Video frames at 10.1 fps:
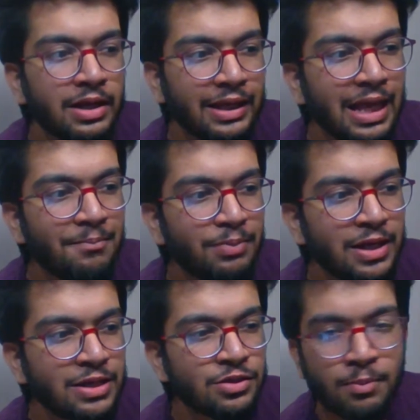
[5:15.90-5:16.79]

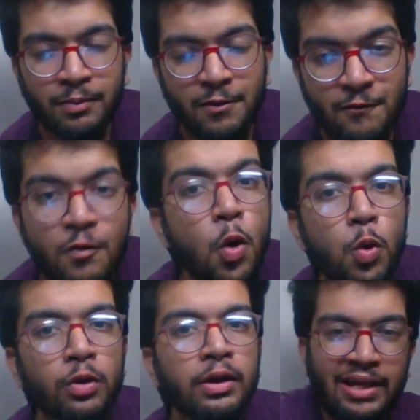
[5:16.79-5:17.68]
gameplays on my
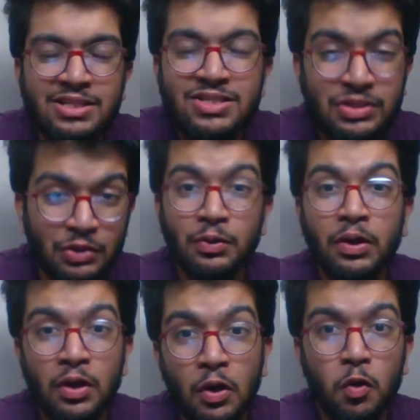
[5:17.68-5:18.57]
phone. I just
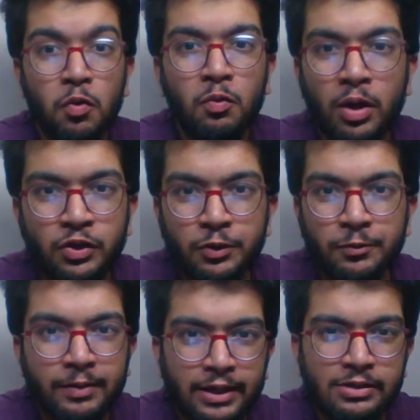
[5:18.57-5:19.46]
don't know what to
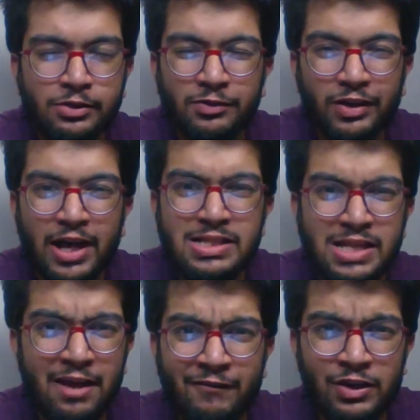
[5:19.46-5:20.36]
play. So if you guys
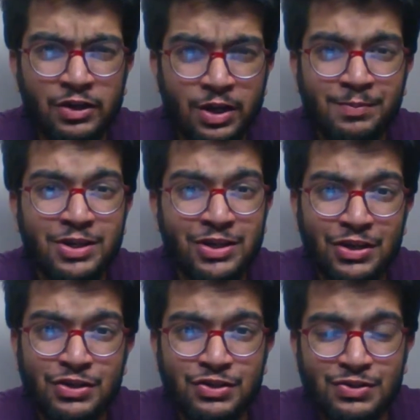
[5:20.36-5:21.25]
have any
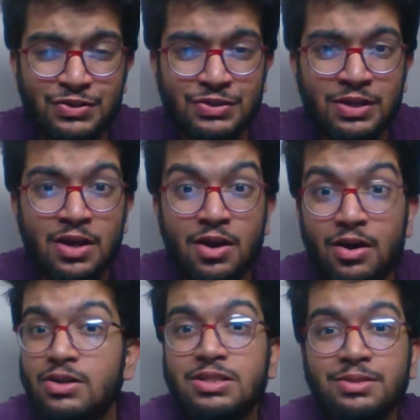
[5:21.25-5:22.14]
recommendations
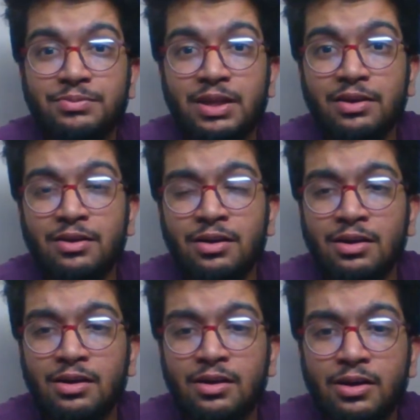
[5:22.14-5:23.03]
or something,
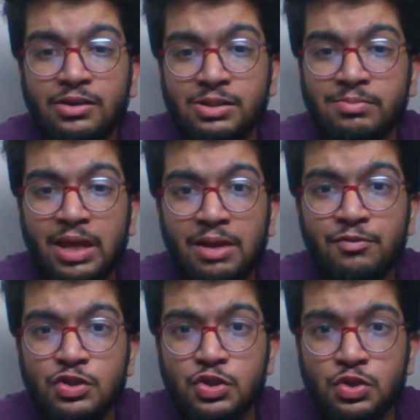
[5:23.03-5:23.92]
some game
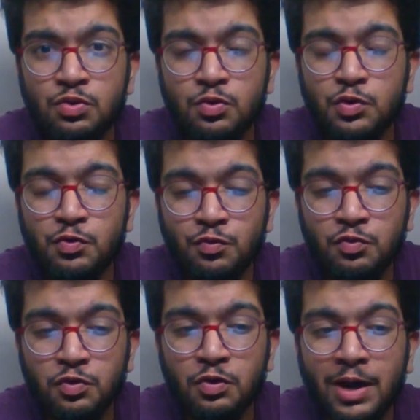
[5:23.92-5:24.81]
which you
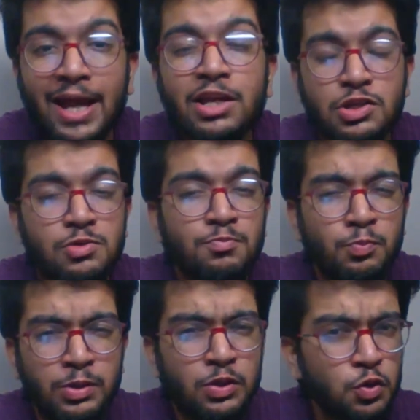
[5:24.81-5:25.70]
would like
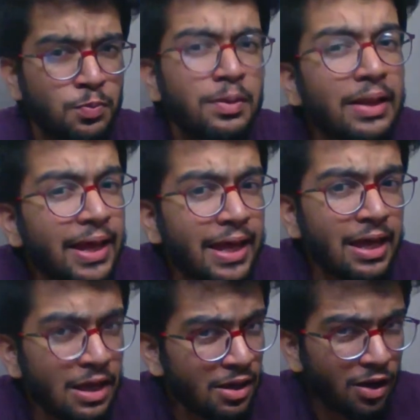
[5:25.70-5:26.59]
me to play
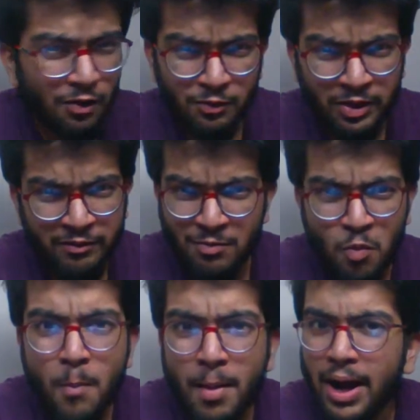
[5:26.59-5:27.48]
on even
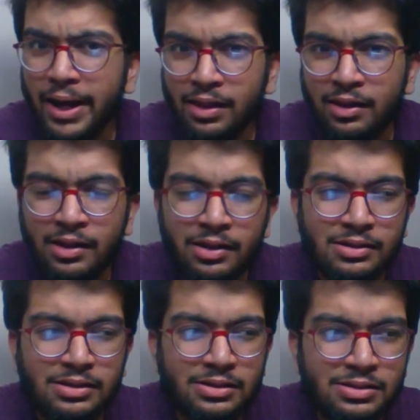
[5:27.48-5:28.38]
mobile,
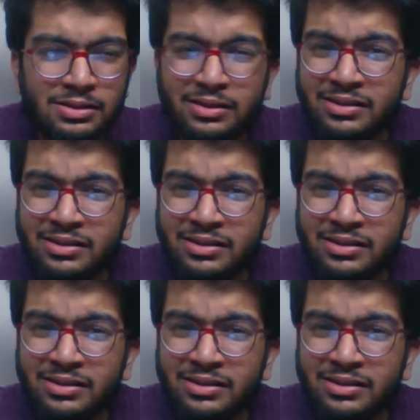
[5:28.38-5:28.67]
just